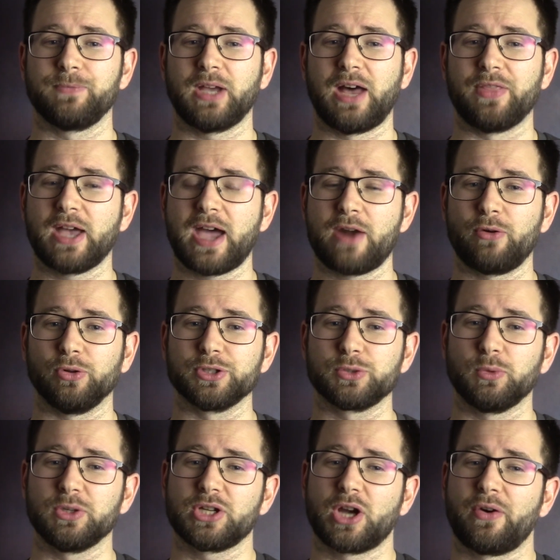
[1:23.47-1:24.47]
and heralds,
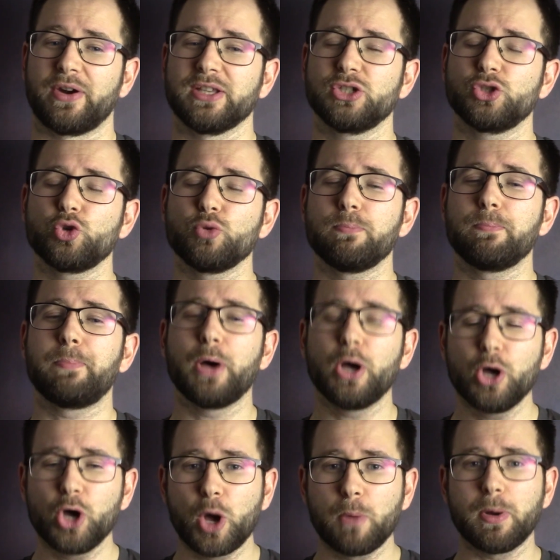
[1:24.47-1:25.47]
which are a
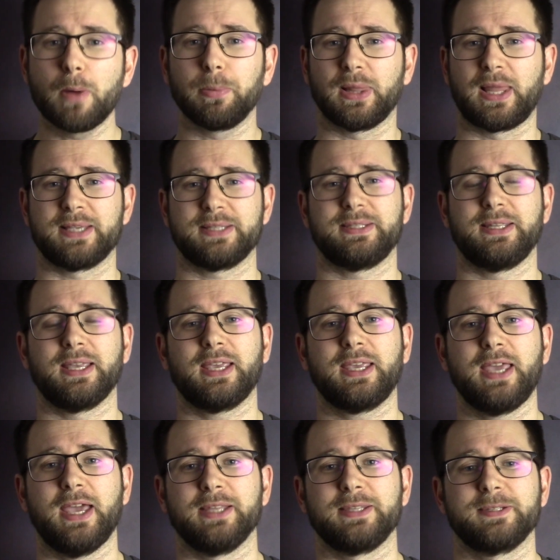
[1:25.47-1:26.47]
superb plastic
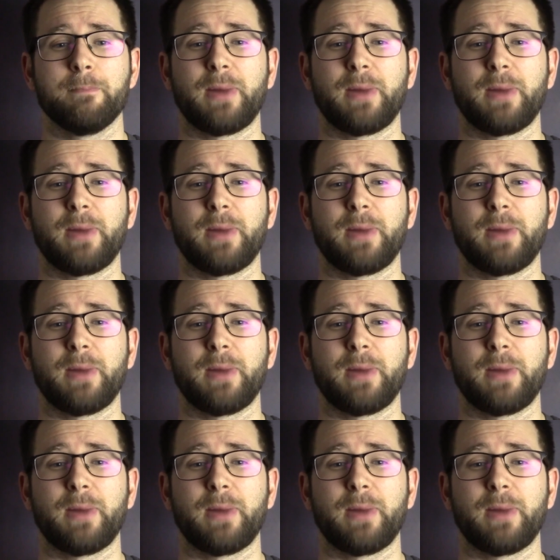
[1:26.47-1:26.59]
kit.